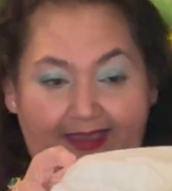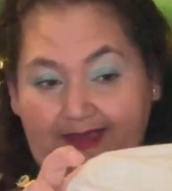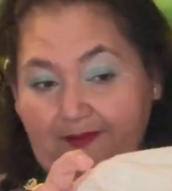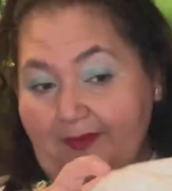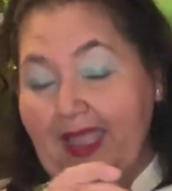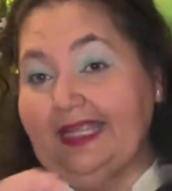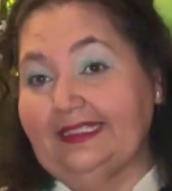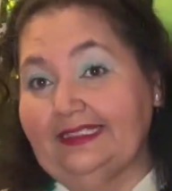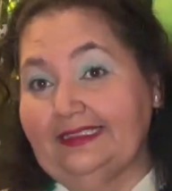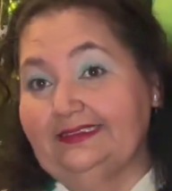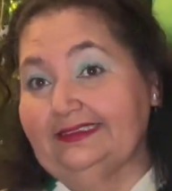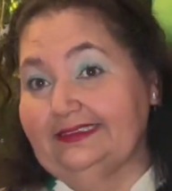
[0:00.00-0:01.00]
might
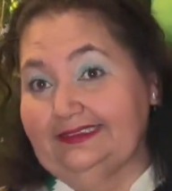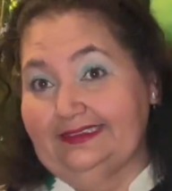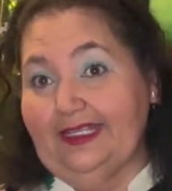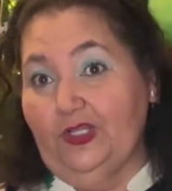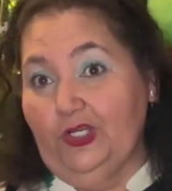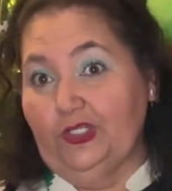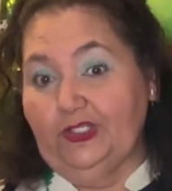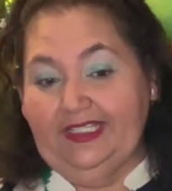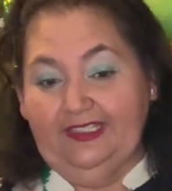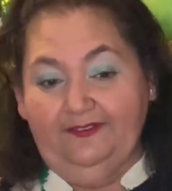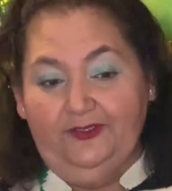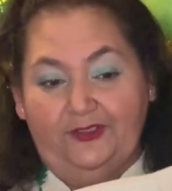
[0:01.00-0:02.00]
sell her,
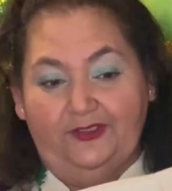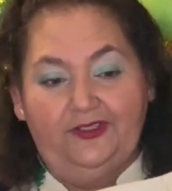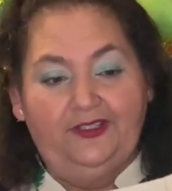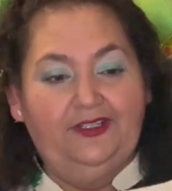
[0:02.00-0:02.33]
give her,